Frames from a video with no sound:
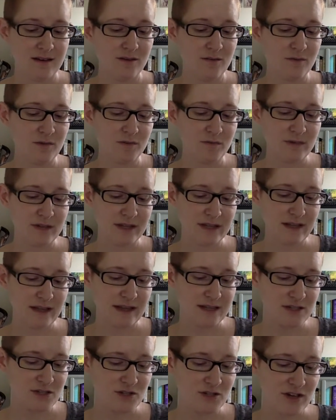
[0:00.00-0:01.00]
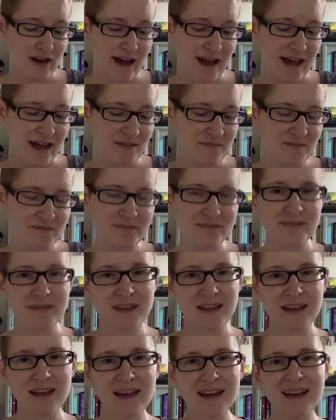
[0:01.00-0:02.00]
would really like to try it.
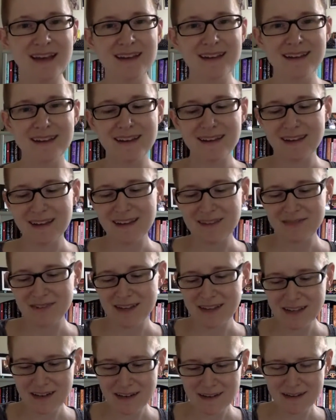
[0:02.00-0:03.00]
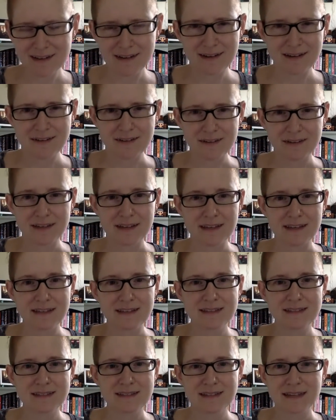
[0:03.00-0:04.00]
And if you get on there and you're like,
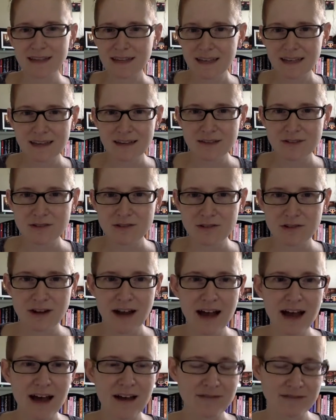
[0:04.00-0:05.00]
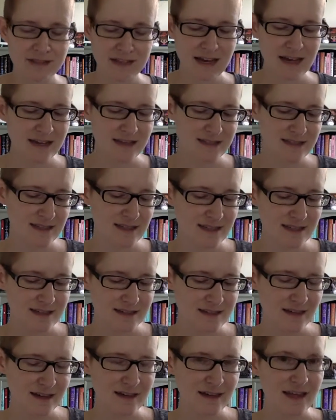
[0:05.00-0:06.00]
this is a kid's craft, yes, it is
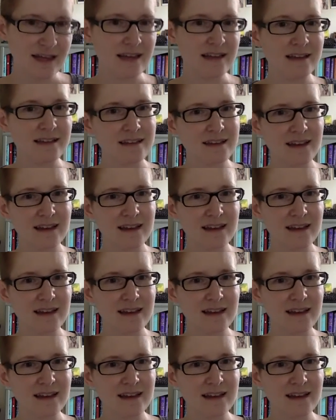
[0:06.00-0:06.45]
on a